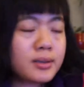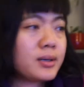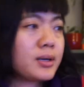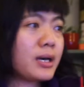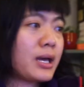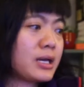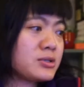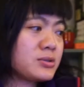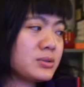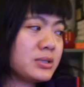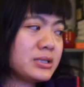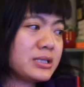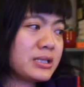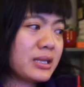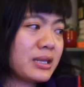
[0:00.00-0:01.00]
I
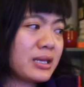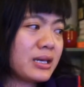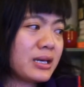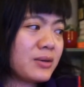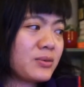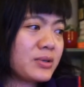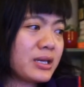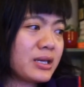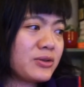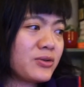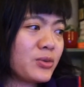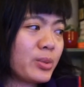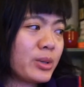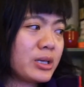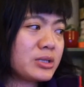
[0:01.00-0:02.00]
actually didn't think I would get
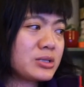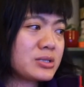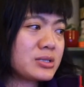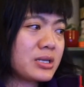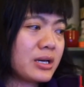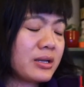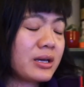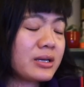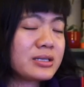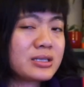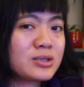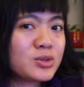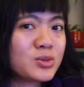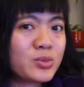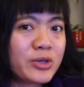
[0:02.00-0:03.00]
two pages done. I
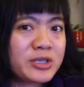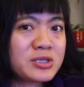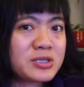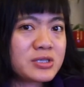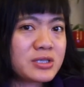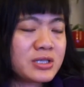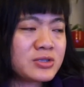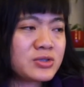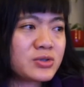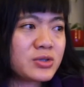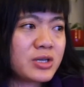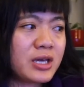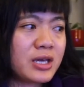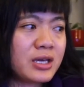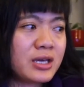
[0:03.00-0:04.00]
did two pages
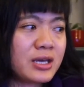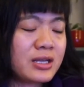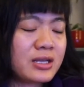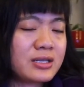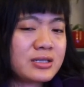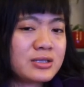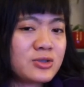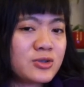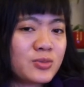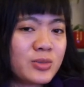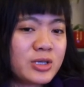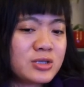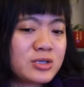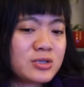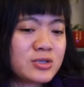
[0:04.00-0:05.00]
yesterday and I did two
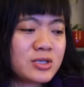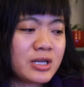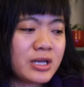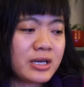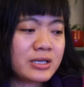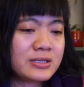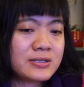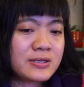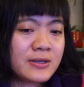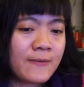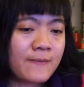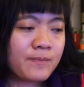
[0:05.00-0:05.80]
pages tonight.